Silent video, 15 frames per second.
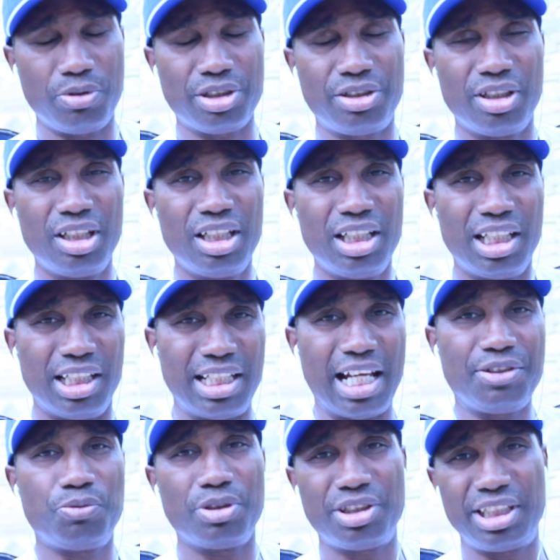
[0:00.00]
what's and
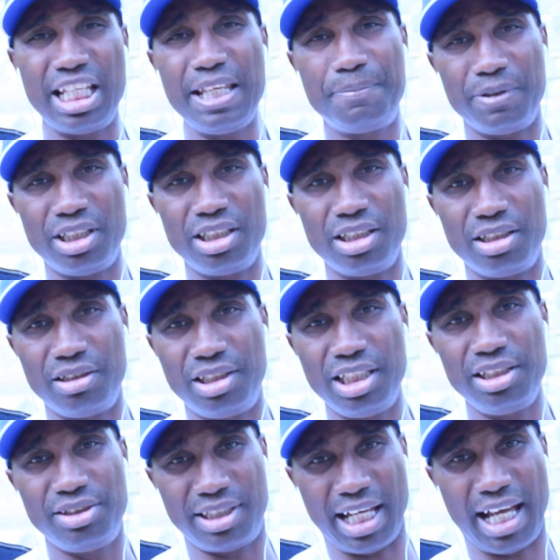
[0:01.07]
that's what's keeping
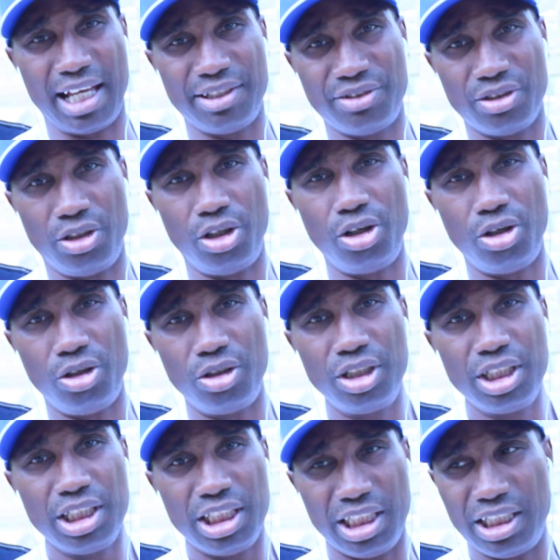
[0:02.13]
these guys all
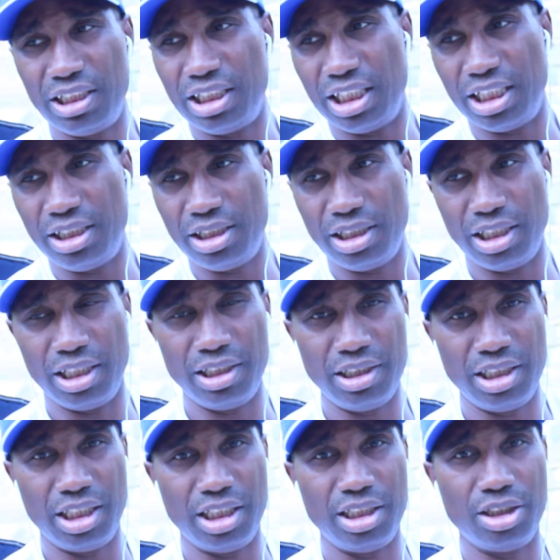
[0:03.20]
in in in,
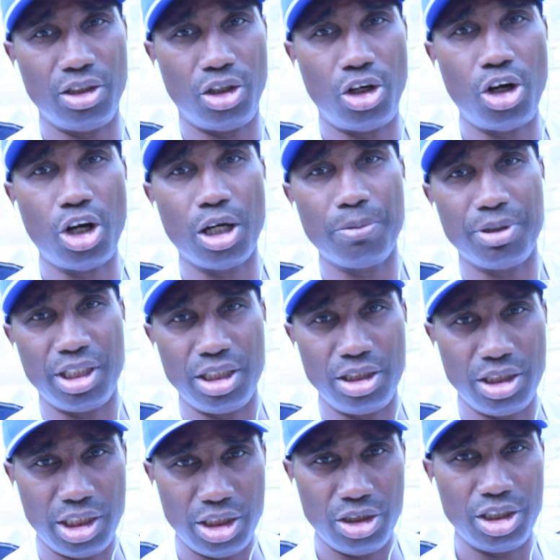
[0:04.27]
in harm in,
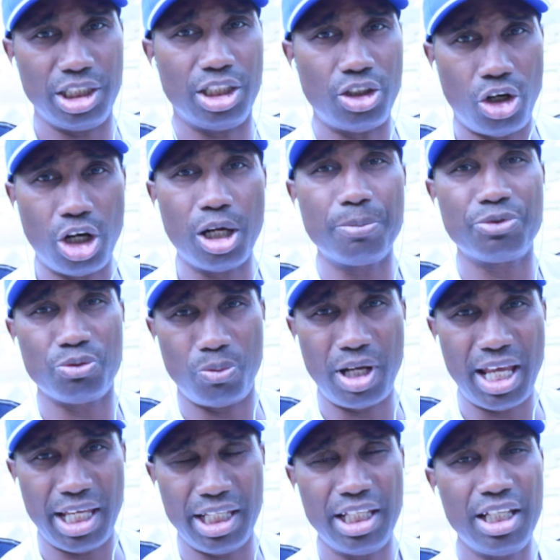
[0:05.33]
in, in arm's
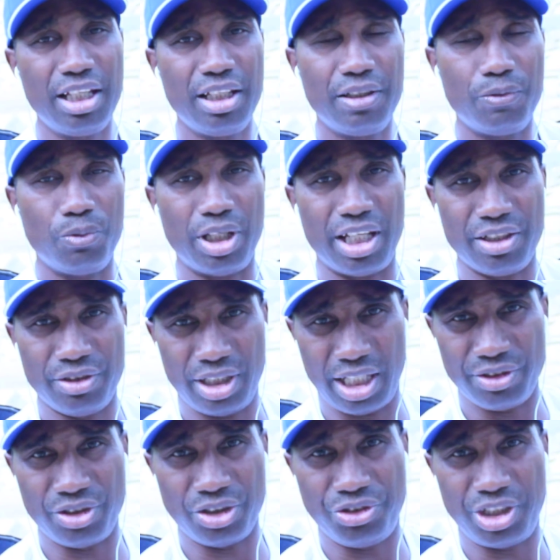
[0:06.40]
way as,
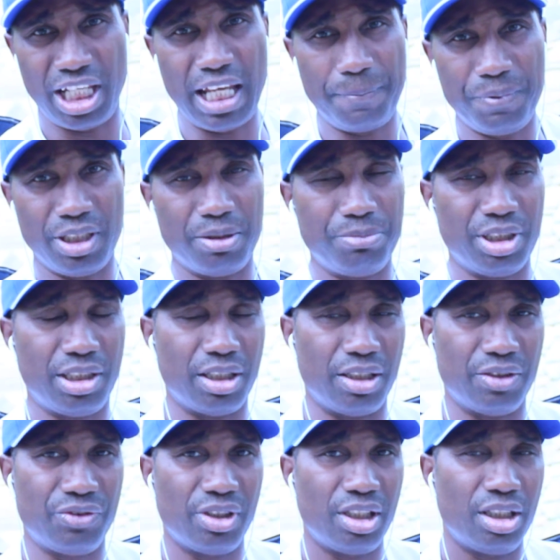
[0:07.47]
as a champion
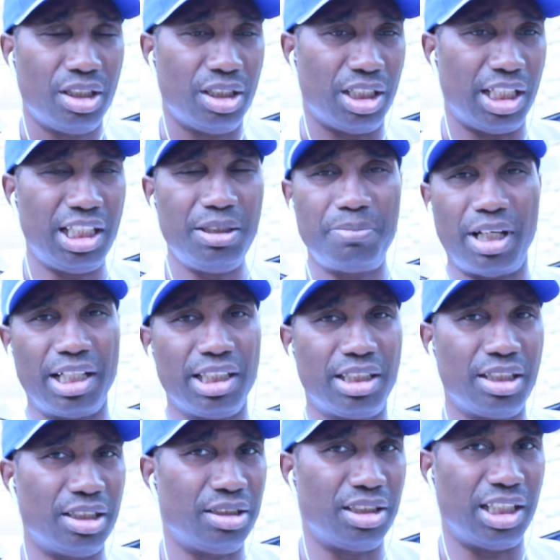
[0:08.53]
because anybody
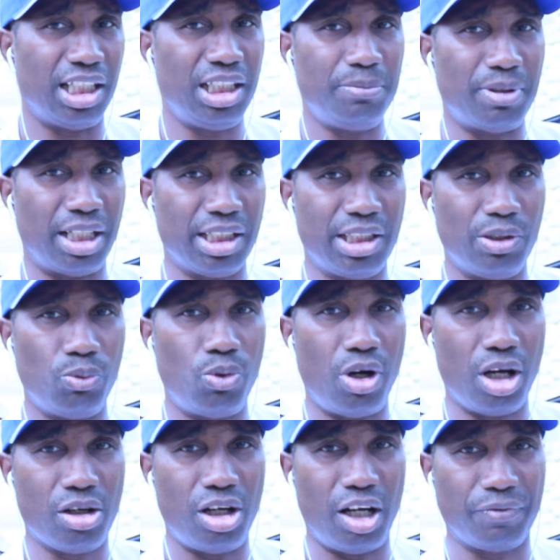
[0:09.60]
can anybody can
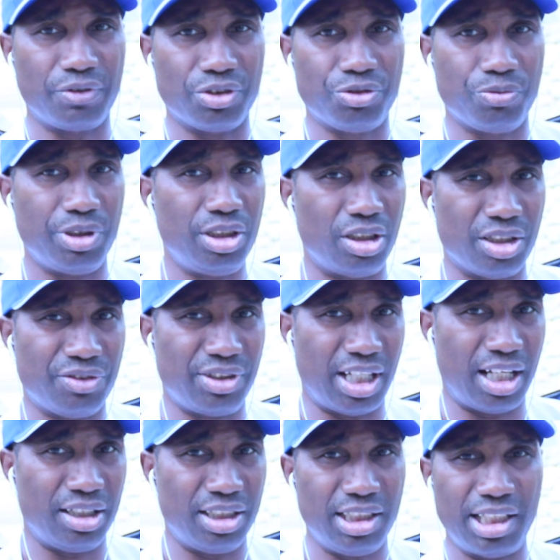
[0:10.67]
walk off the street on
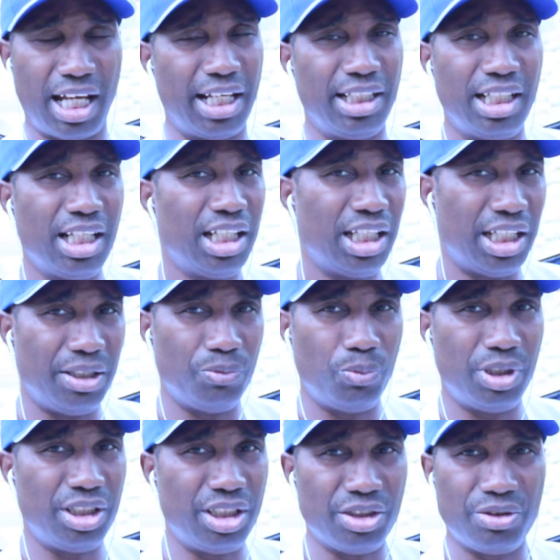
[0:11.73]
Saturday night and
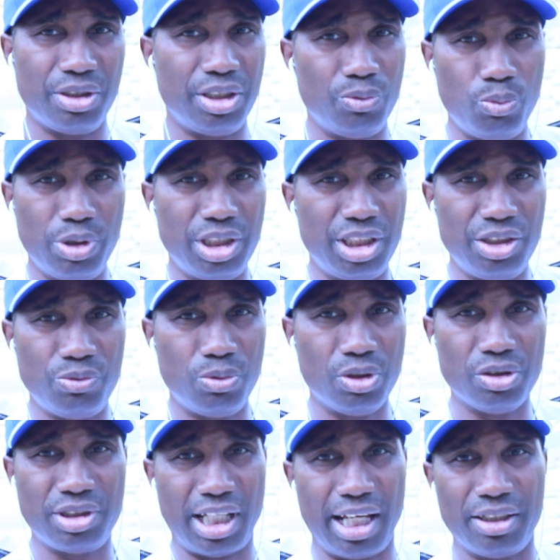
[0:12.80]
win this and win these
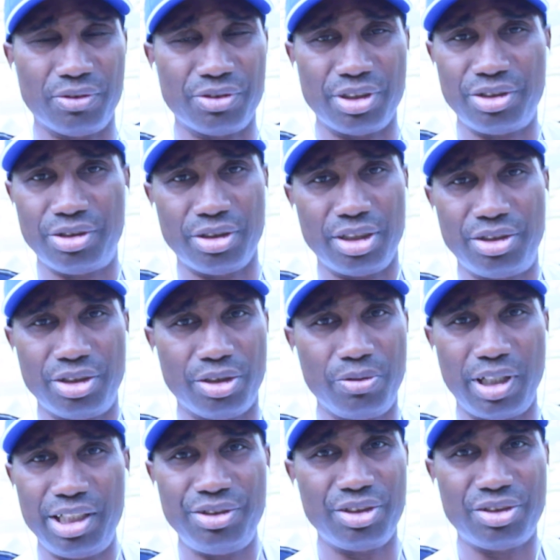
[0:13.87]
world titles. It's it's the
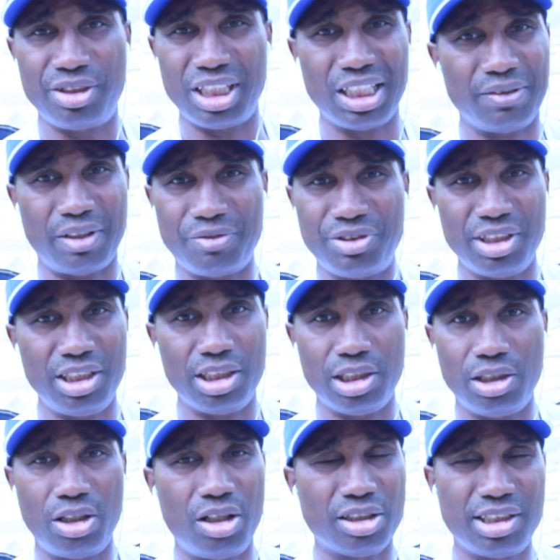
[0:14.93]
craziest thing I've seen in
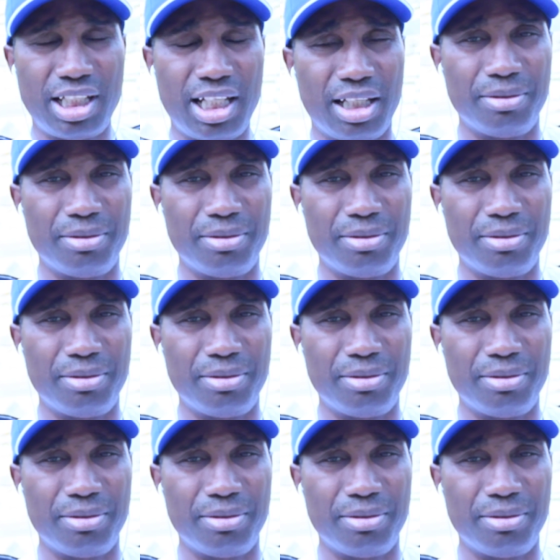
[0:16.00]
a long time.